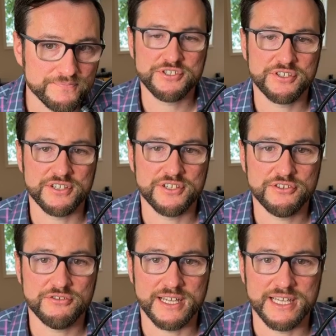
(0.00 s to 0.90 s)
What you can
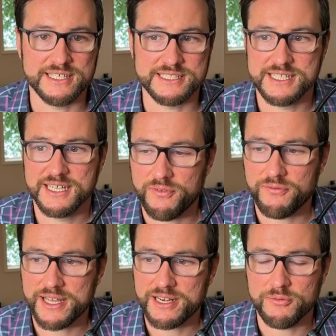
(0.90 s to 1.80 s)
do is
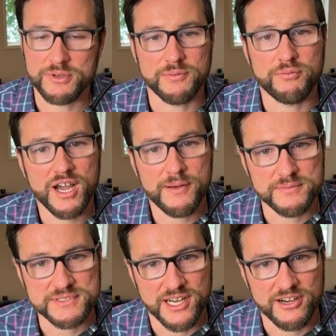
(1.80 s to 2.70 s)
find out what the
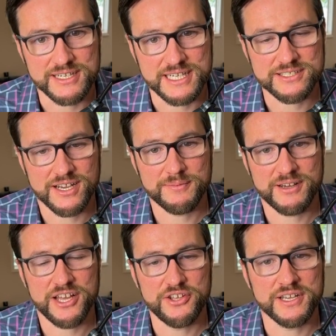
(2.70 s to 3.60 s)
problems are and then talk
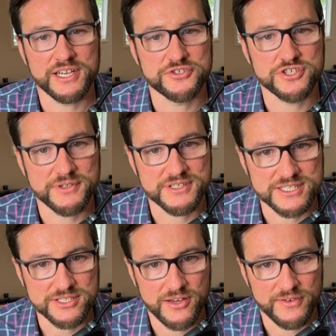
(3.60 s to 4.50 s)
about how you can contribute to
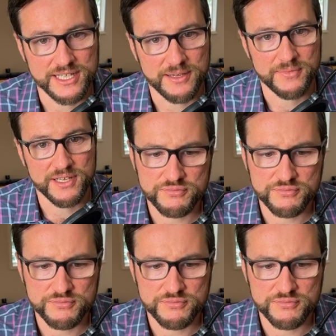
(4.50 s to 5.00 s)
solving them.